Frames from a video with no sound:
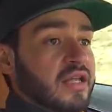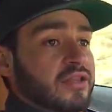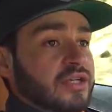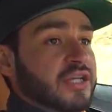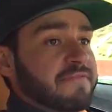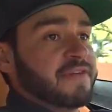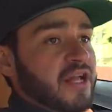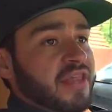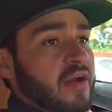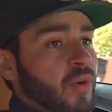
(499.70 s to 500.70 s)
does it
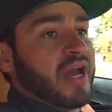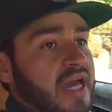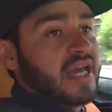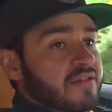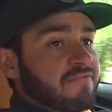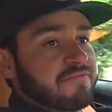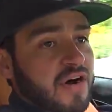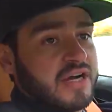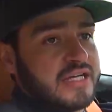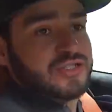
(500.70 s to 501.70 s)
feel that way? It
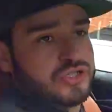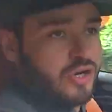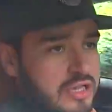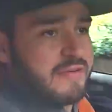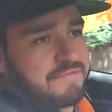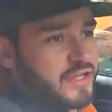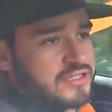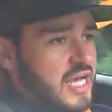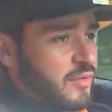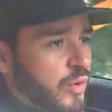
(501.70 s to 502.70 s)
fucking certainly
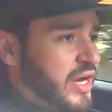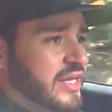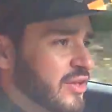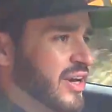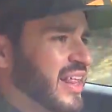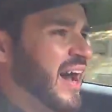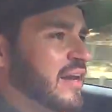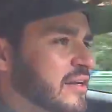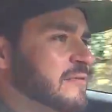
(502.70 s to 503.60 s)
feels that way. Look at that.